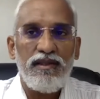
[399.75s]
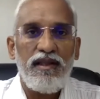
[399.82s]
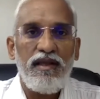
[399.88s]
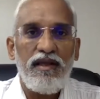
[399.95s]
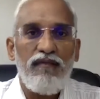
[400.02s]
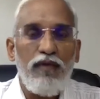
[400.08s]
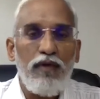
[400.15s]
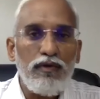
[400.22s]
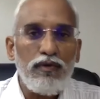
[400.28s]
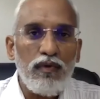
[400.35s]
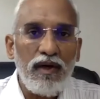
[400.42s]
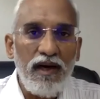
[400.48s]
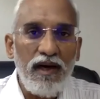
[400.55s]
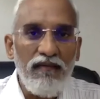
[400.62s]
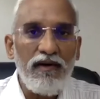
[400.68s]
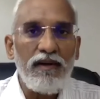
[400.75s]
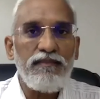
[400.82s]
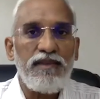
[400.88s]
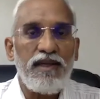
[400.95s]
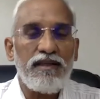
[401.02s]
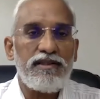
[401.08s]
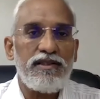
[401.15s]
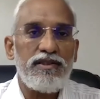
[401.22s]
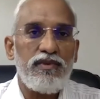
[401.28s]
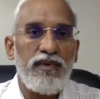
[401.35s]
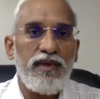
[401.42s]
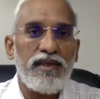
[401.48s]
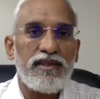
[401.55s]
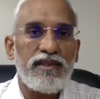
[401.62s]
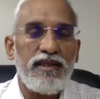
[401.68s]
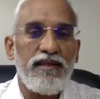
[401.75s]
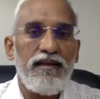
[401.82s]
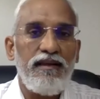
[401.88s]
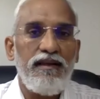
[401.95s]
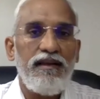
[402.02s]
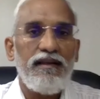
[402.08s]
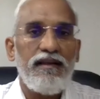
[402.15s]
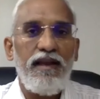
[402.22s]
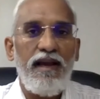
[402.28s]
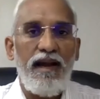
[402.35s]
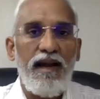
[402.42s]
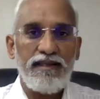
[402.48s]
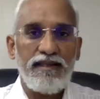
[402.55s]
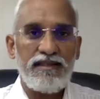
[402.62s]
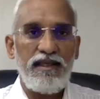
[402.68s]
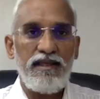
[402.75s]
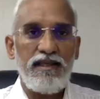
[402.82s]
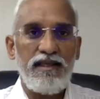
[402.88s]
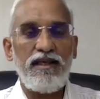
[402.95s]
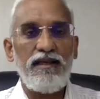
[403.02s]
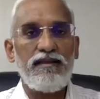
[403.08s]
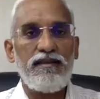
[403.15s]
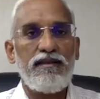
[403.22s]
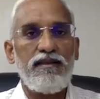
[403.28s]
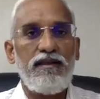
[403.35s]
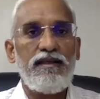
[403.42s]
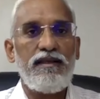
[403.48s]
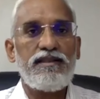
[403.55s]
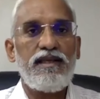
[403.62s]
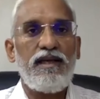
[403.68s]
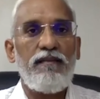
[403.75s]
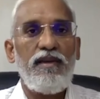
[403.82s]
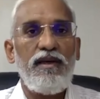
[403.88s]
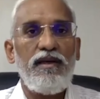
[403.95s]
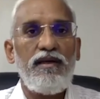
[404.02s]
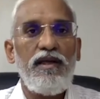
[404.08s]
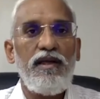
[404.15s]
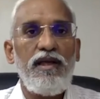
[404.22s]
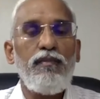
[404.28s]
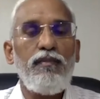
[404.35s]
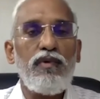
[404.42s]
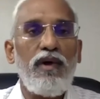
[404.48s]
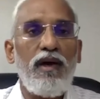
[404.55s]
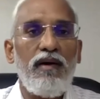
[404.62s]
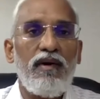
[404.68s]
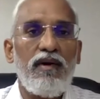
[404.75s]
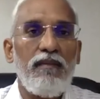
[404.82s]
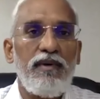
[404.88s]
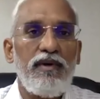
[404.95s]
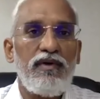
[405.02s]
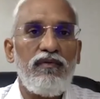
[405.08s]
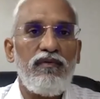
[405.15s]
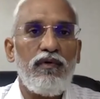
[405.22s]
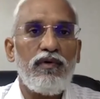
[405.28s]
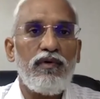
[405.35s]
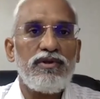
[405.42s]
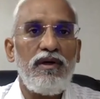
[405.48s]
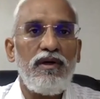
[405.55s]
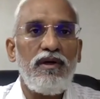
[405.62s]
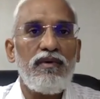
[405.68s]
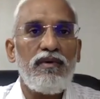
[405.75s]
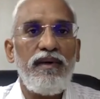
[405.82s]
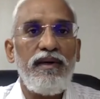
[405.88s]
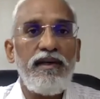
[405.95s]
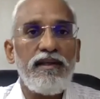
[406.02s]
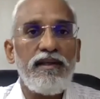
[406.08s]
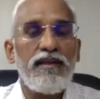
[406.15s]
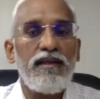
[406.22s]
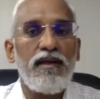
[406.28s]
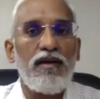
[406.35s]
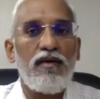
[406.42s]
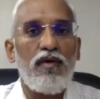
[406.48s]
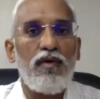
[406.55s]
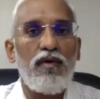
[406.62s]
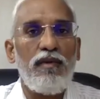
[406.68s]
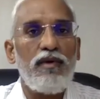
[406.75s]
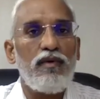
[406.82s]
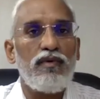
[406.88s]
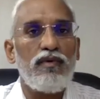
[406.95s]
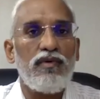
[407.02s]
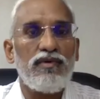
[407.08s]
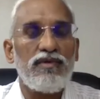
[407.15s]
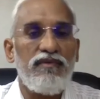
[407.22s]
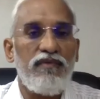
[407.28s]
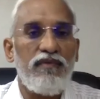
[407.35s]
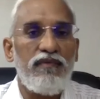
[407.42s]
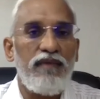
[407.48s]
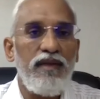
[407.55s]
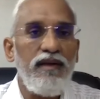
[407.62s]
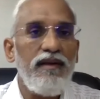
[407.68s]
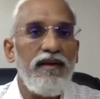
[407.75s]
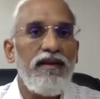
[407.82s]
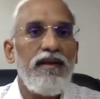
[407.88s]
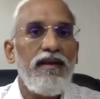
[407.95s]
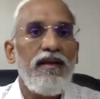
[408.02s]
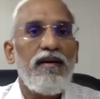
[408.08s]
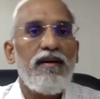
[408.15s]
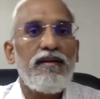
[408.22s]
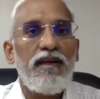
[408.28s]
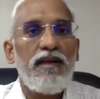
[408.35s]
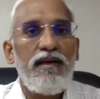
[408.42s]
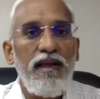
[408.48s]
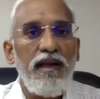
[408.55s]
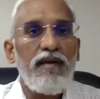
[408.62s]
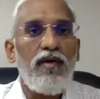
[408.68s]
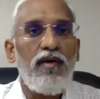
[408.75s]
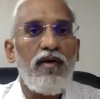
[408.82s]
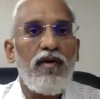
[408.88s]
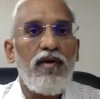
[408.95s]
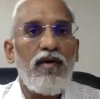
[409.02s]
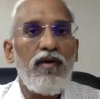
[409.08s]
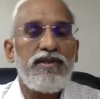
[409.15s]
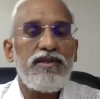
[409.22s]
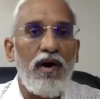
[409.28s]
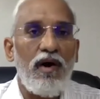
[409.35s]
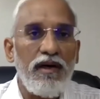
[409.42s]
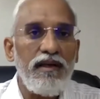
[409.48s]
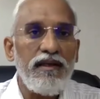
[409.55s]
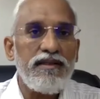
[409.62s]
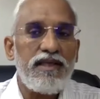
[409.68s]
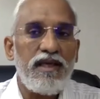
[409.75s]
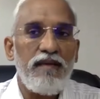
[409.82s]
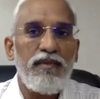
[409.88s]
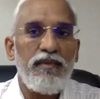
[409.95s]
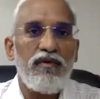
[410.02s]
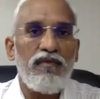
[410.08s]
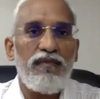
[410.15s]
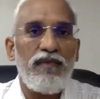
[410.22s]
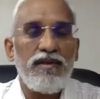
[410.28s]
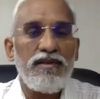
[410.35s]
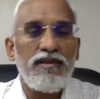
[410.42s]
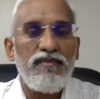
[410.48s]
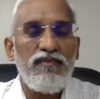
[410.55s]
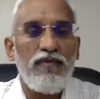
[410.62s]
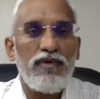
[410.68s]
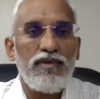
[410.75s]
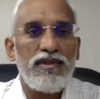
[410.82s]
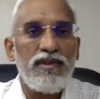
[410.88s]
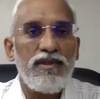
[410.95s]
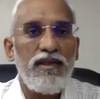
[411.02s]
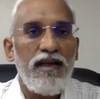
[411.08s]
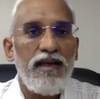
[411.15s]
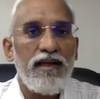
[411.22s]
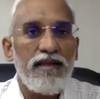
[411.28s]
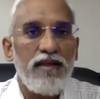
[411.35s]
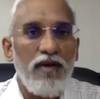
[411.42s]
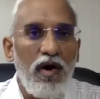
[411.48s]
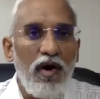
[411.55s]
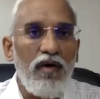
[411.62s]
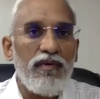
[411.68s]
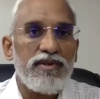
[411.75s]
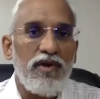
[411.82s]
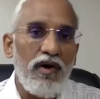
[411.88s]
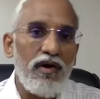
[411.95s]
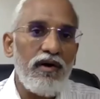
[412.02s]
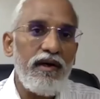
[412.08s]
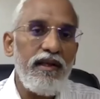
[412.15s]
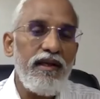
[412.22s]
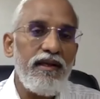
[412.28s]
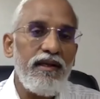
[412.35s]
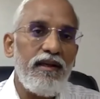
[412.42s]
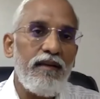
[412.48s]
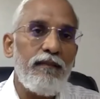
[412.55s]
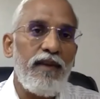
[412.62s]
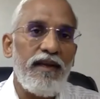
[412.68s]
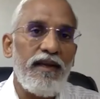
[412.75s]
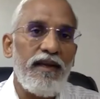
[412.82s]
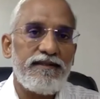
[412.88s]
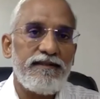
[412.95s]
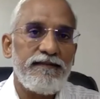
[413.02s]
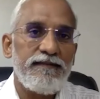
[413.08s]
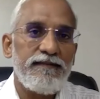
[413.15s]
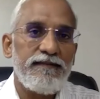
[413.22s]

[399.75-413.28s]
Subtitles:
Therefore, to cover up that situation, the act says that it shall be deemed to have come into force on 23rd October 2015, the date on which the ordinance came into force and the law was already in place.